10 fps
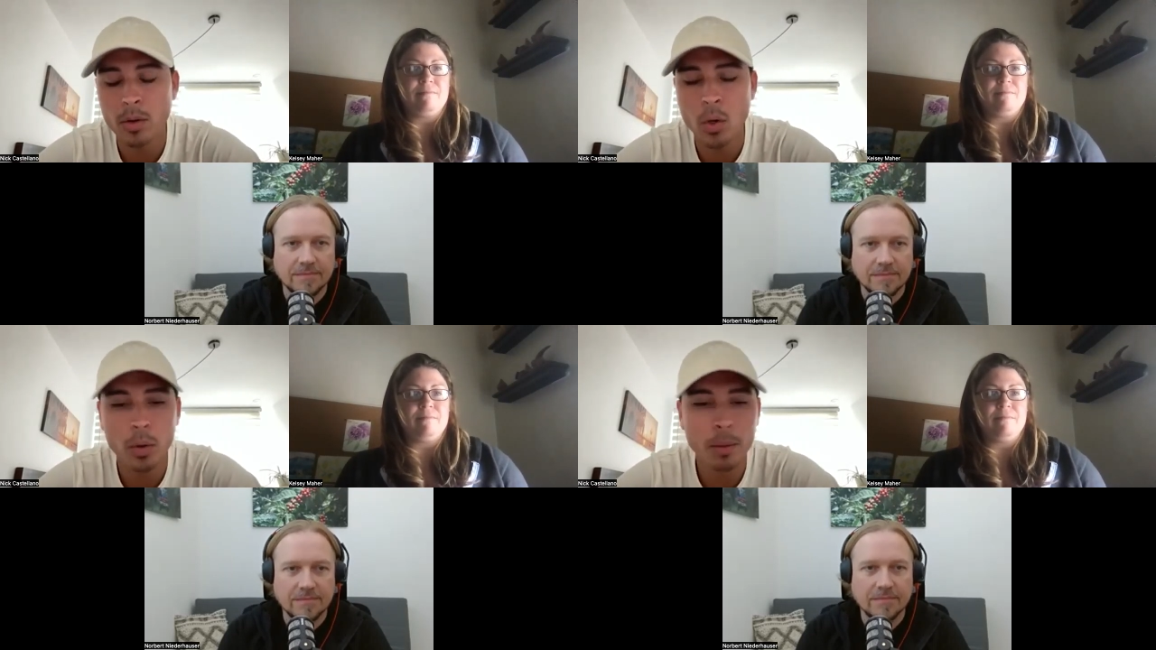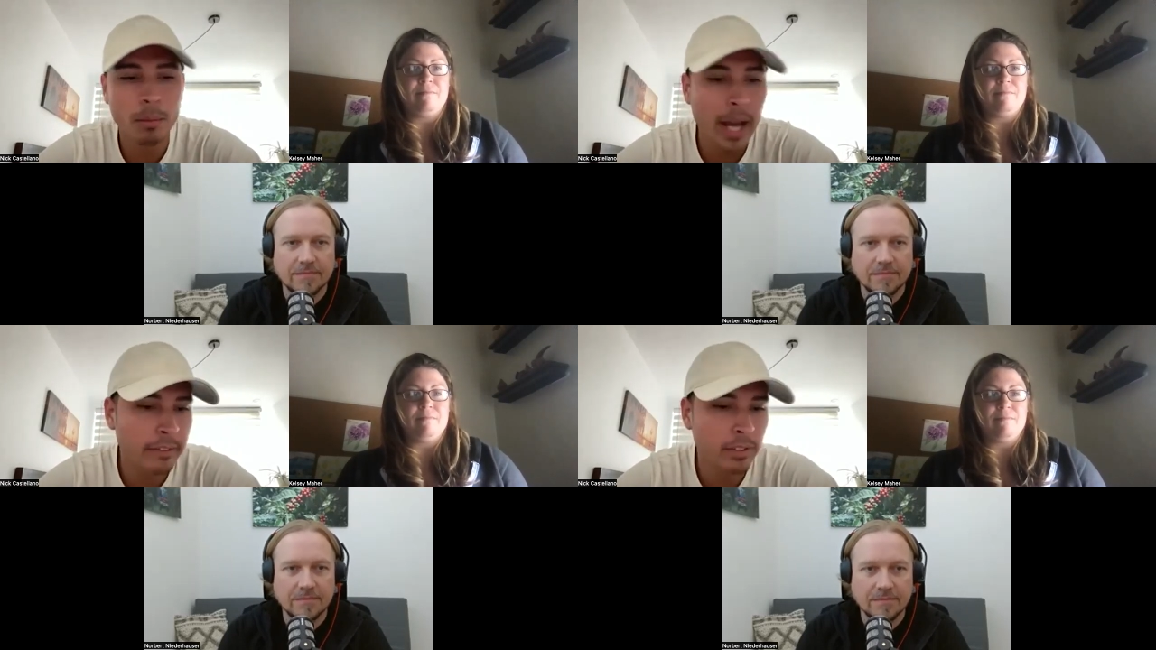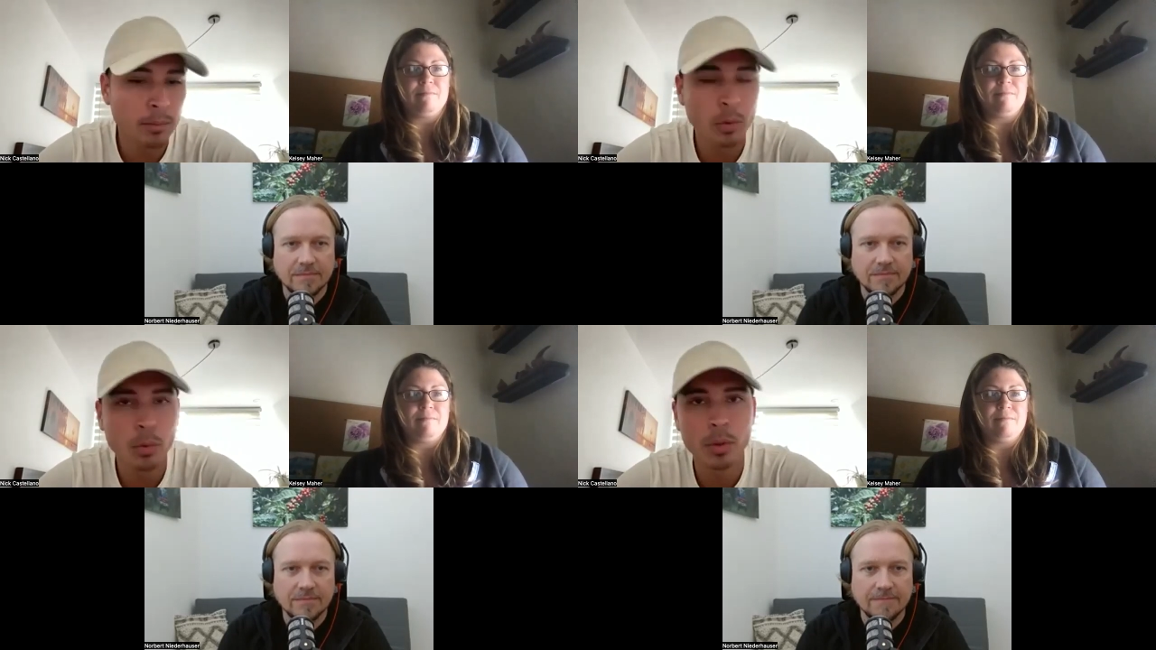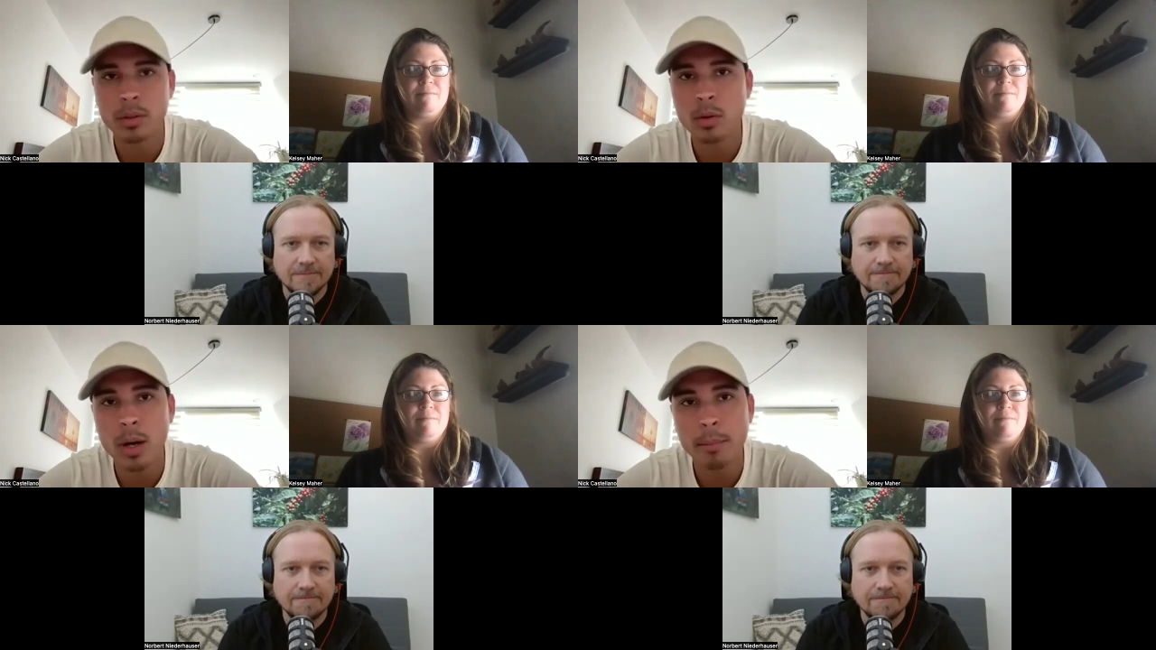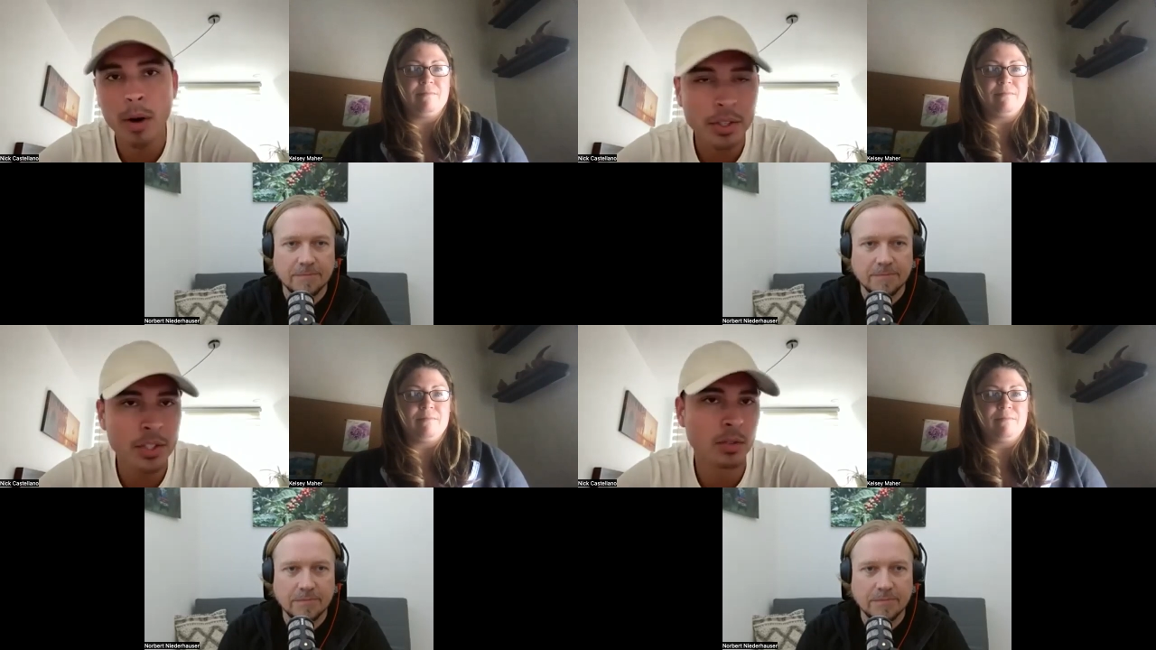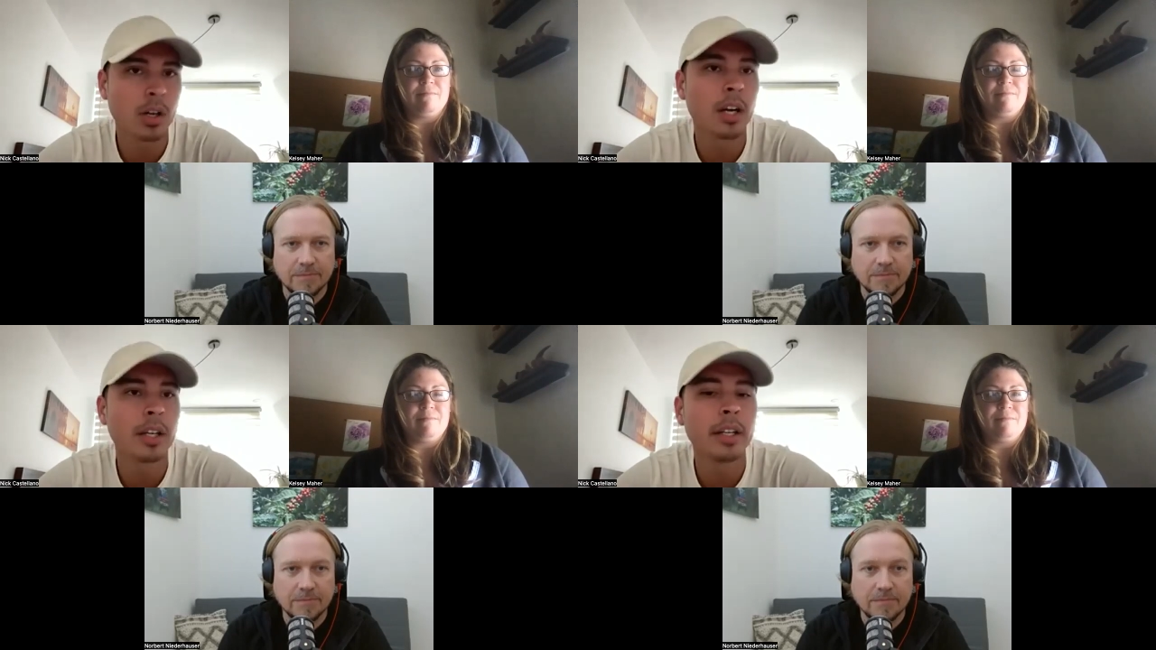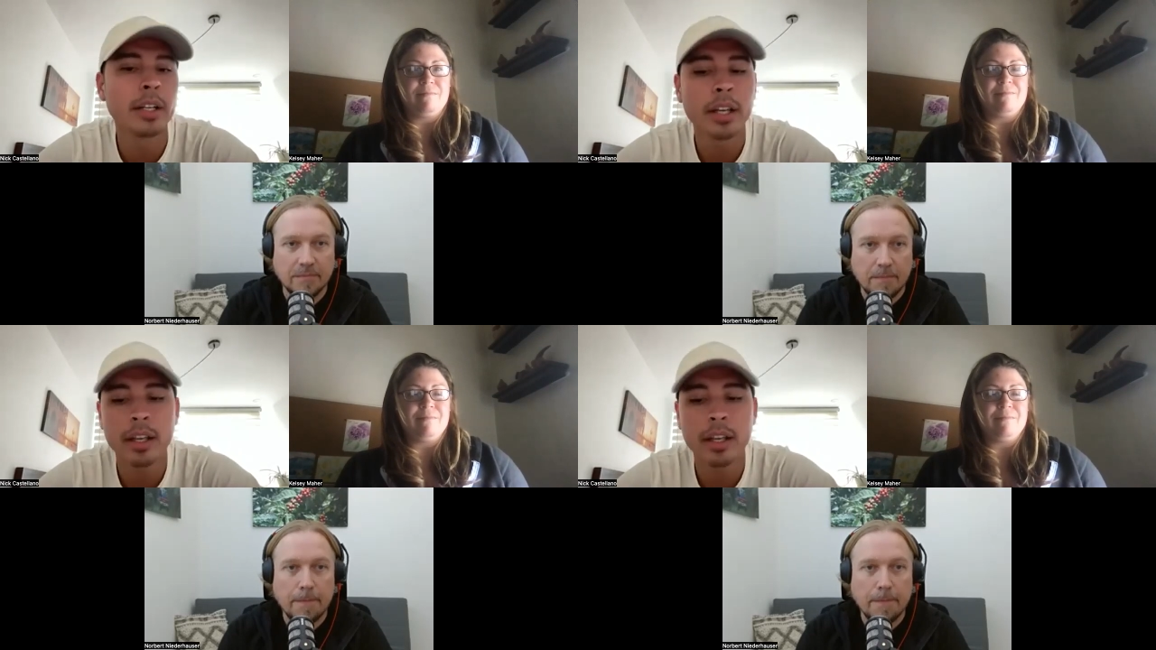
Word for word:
Speaker 1: who we're buying from, who we're who our partners are, and